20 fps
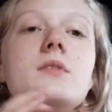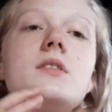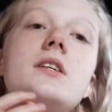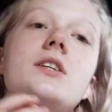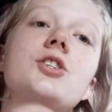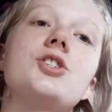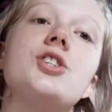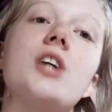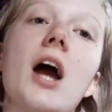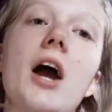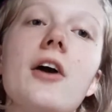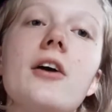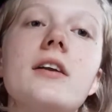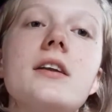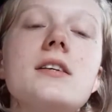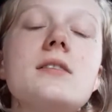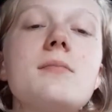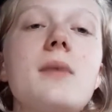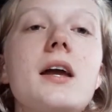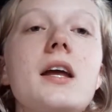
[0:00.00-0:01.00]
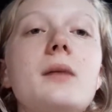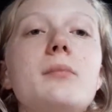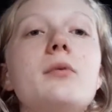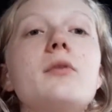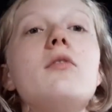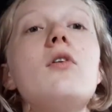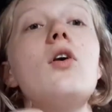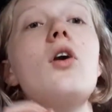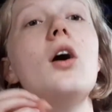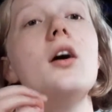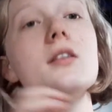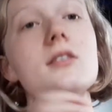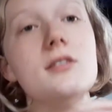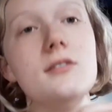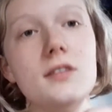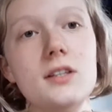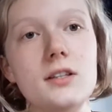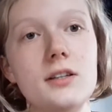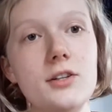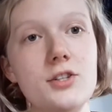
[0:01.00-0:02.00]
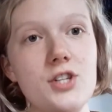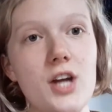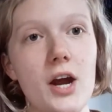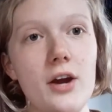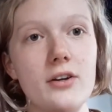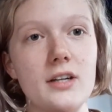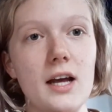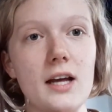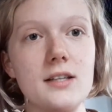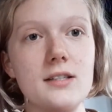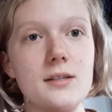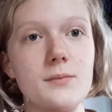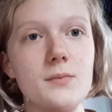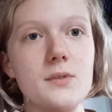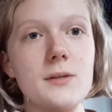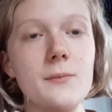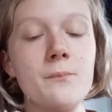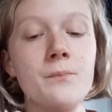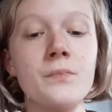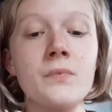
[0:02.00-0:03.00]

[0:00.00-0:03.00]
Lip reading: and Jared is made up of lots of little Jared atoms.